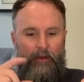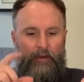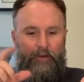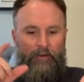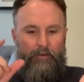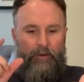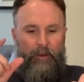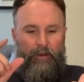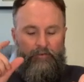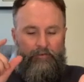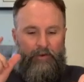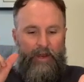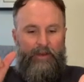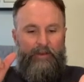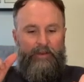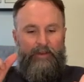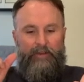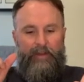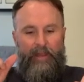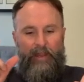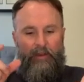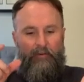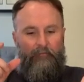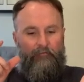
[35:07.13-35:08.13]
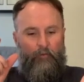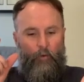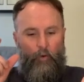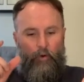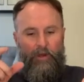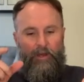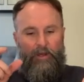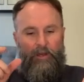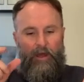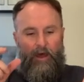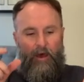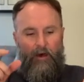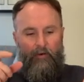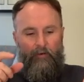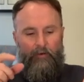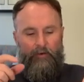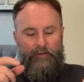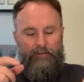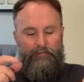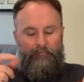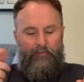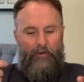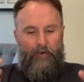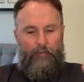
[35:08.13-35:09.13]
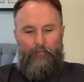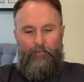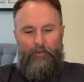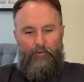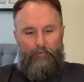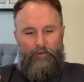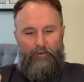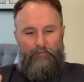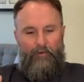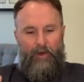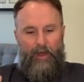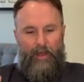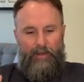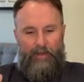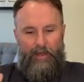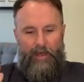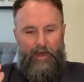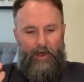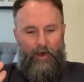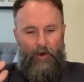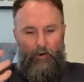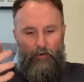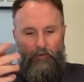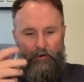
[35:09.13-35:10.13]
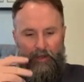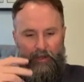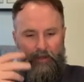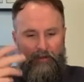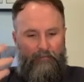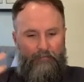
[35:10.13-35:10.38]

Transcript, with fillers: and tried to take forty dollars from the Refi DAO like